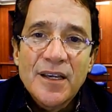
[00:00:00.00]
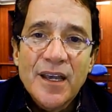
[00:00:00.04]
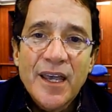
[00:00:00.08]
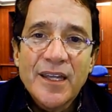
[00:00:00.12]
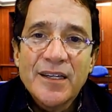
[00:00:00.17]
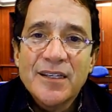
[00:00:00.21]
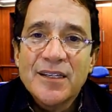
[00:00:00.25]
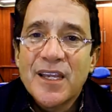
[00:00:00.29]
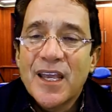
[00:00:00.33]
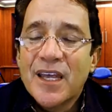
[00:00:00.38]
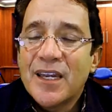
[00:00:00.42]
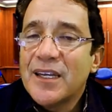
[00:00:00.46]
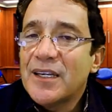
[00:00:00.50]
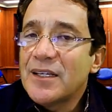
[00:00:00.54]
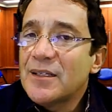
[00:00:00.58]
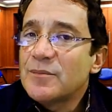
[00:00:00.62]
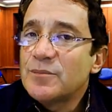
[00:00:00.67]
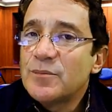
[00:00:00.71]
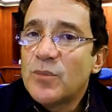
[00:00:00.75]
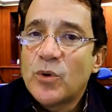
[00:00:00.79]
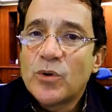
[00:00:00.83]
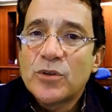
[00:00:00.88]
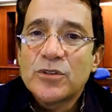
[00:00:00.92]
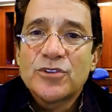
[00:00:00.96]
and getting
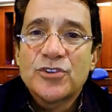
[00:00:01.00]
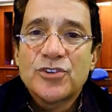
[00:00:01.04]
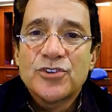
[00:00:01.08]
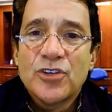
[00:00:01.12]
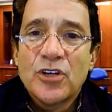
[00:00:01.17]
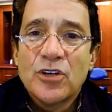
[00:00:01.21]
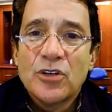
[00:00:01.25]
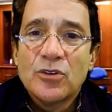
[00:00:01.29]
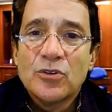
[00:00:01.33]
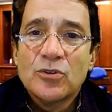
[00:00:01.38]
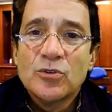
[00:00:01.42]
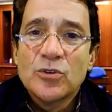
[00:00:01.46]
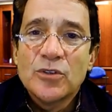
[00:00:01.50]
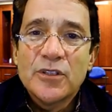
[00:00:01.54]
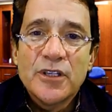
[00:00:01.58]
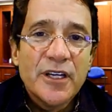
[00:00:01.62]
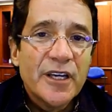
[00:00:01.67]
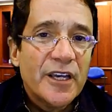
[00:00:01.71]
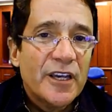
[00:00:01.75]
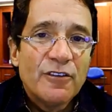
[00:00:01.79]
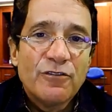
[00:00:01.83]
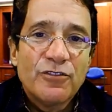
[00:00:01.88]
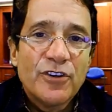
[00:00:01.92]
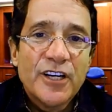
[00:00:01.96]
more so
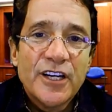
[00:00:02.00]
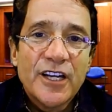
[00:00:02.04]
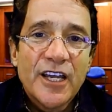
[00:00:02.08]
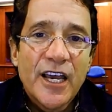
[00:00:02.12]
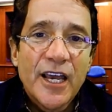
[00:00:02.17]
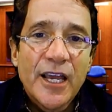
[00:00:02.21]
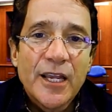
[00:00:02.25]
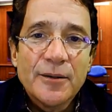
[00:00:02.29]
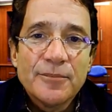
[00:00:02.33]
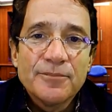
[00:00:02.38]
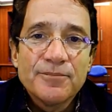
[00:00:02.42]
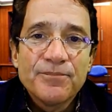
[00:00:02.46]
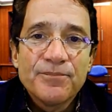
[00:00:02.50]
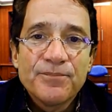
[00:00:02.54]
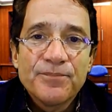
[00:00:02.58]
every day.